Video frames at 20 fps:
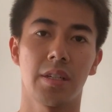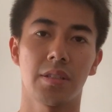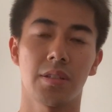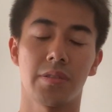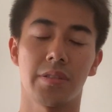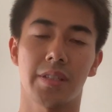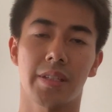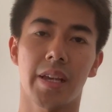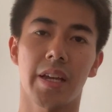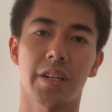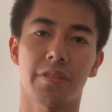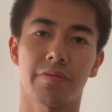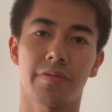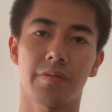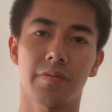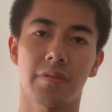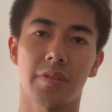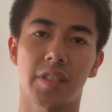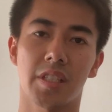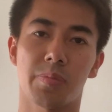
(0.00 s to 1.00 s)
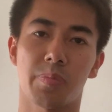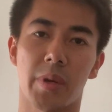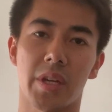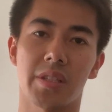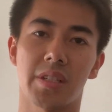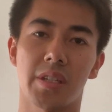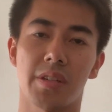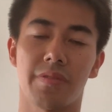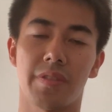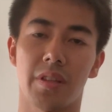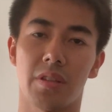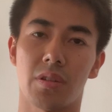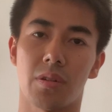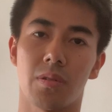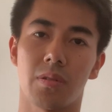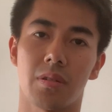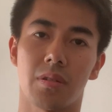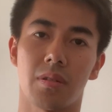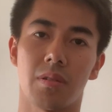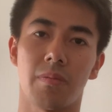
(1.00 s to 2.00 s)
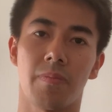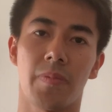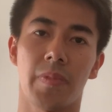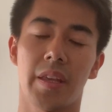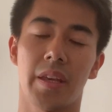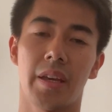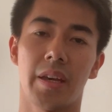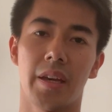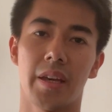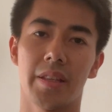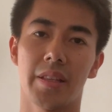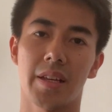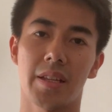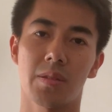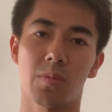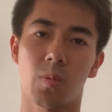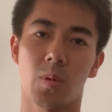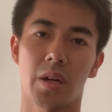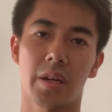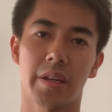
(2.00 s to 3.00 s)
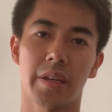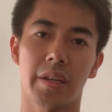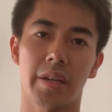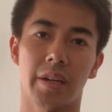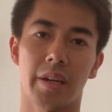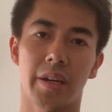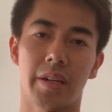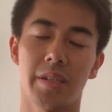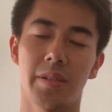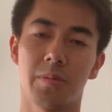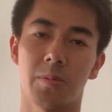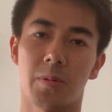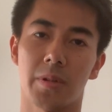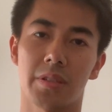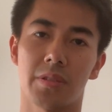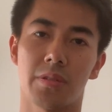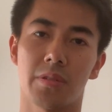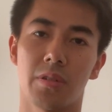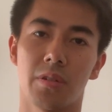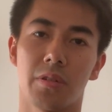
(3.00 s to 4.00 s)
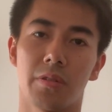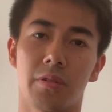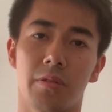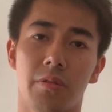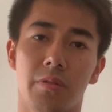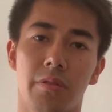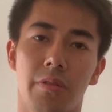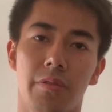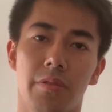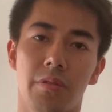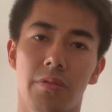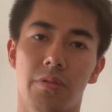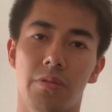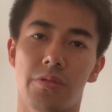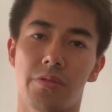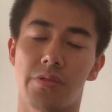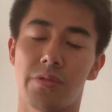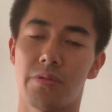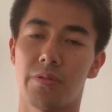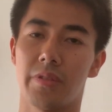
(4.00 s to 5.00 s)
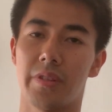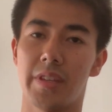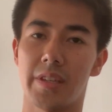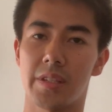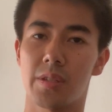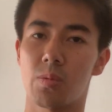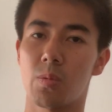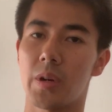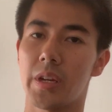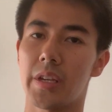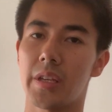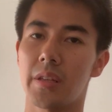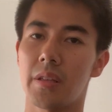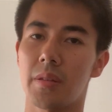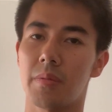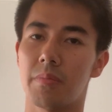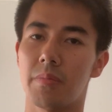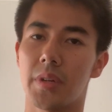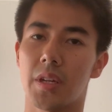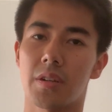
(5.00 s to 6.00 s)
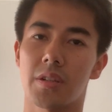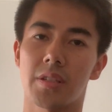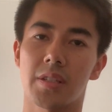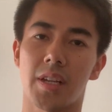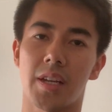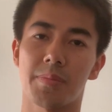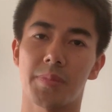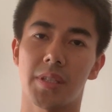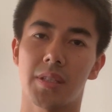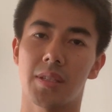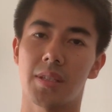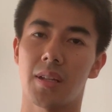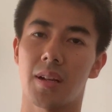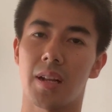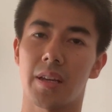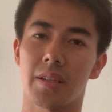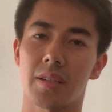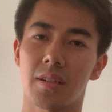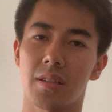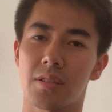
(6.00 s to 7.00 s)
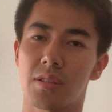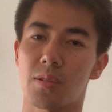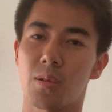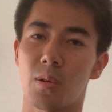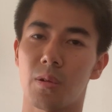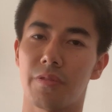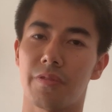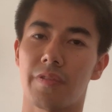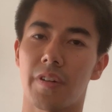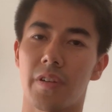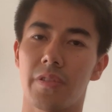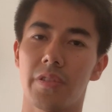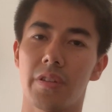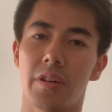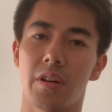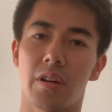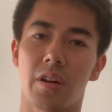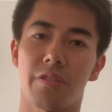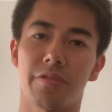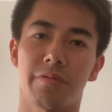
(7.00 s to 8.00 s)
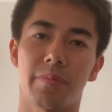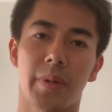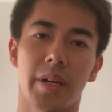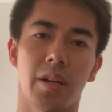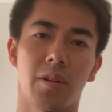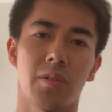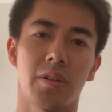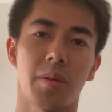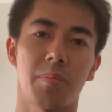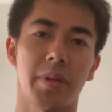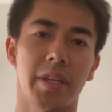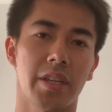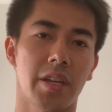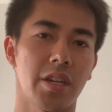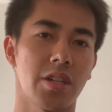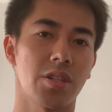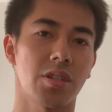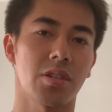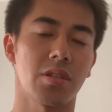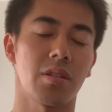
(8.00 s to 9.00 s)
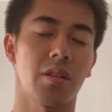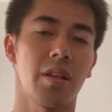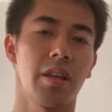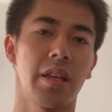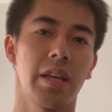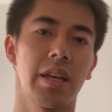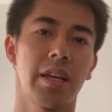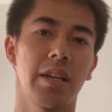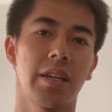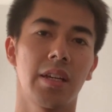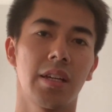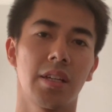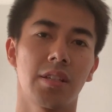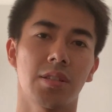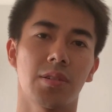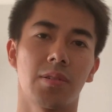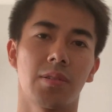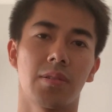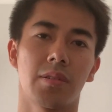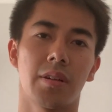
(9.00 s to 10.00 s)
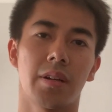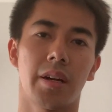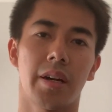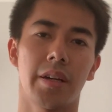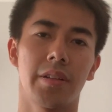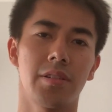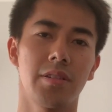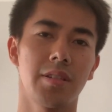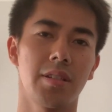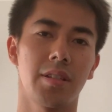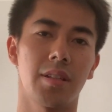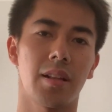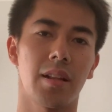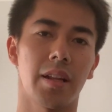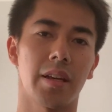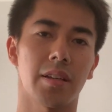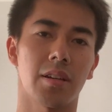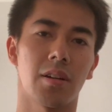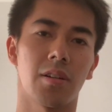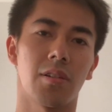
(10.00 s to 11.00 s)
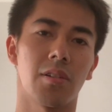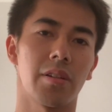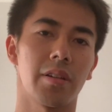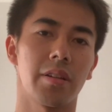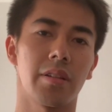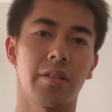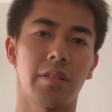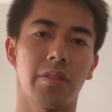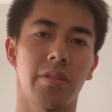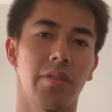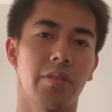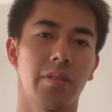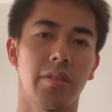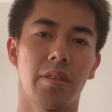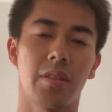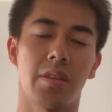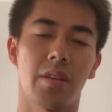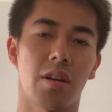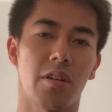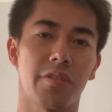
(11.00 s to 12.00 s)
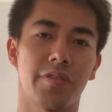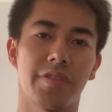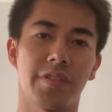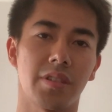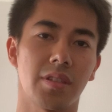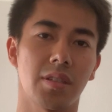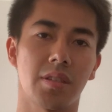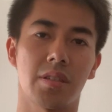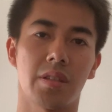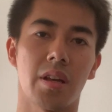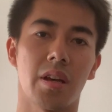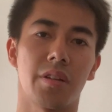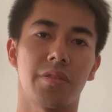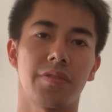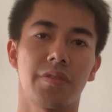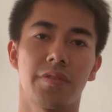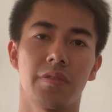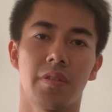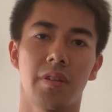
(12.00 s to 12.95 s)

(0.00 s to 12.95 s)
So it's kind of expensive in total, and that's why I didn't want to go through this way because I'm still like a solo founder of my own application. So I don't need like all the office stuff.